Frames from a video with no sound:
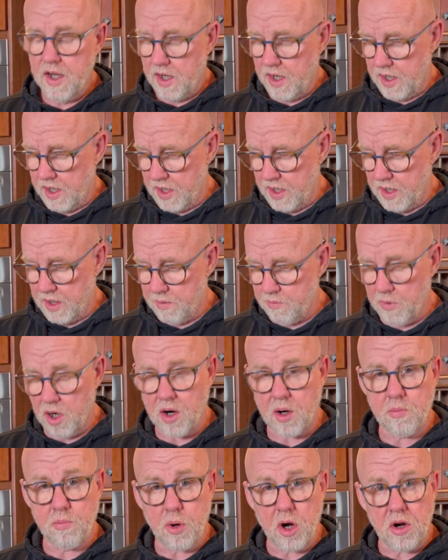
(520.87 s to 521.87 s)

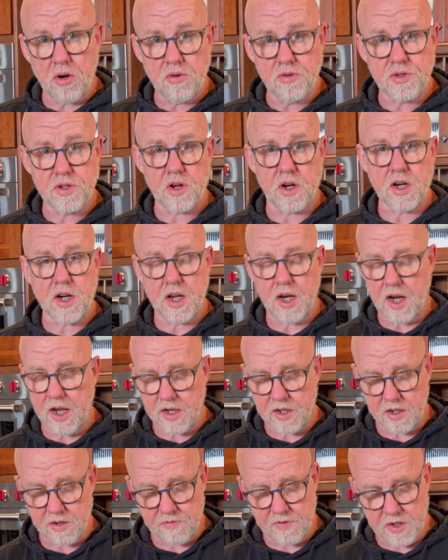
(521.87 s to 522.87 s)
our bones, our
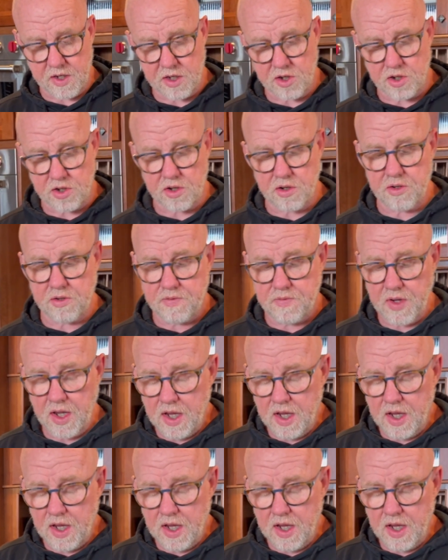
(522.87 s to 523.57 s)
connective tissue.